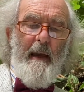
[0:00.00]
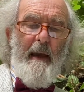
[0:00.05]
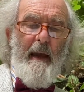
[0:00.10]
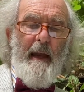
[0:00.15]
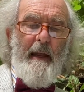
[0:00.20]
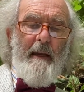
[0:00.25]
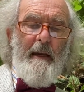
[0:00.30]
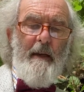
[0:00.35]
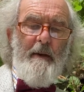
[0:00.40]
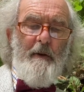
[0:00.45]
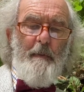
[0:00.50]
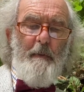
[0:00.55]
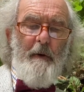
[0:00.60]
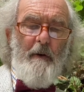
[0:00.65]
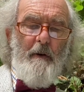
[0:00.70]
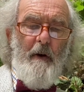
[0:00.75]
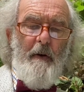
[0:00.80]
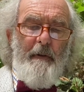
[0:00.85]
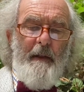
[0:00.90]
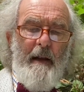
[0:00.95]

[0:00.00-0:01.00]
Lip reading: In his book on the